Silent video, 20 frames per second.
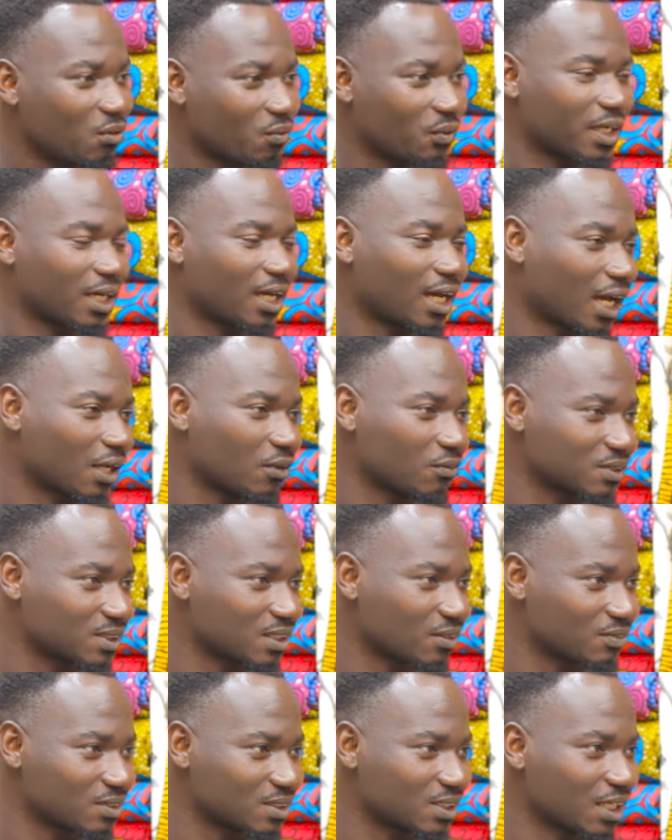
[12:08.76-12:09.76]
with the kind of
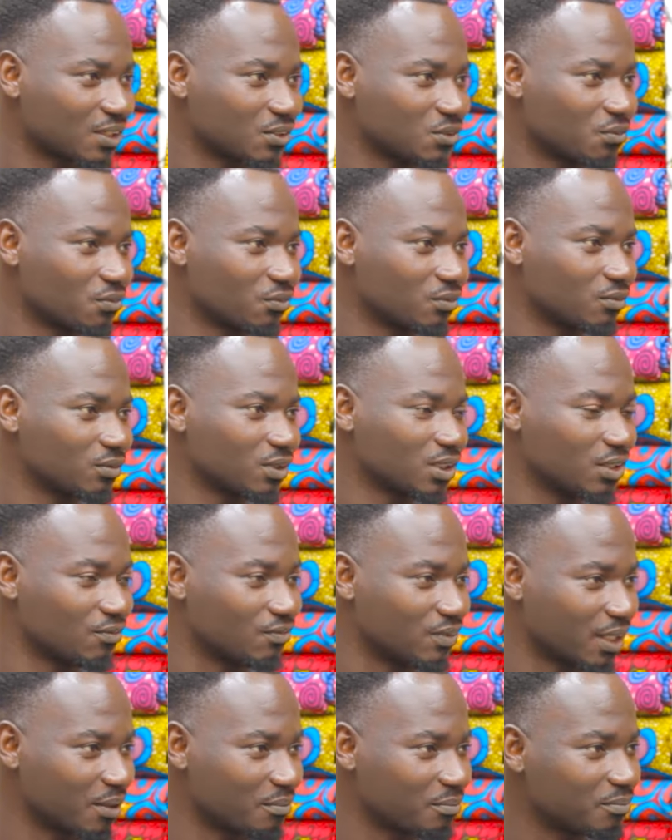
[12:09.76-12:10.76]
service that you
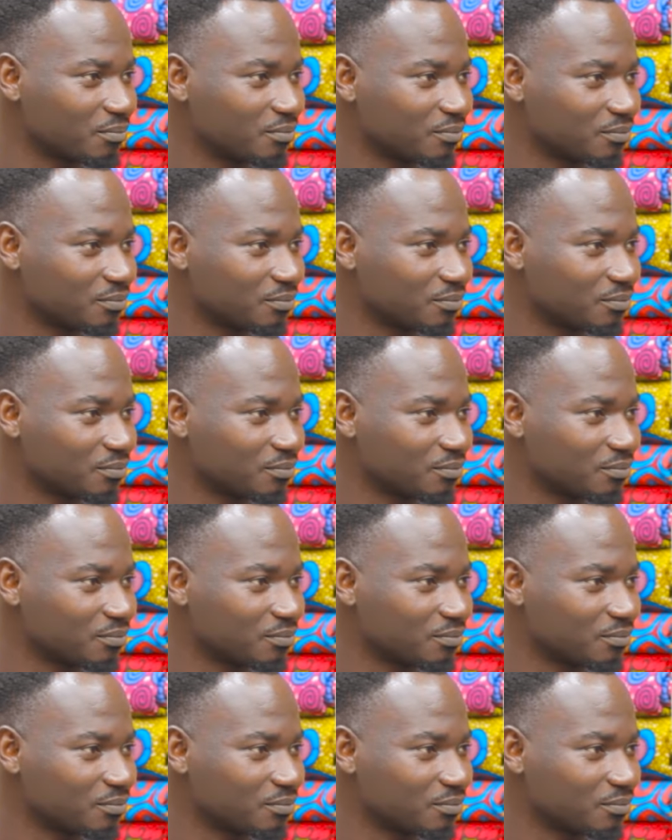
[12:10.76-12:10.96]
give them?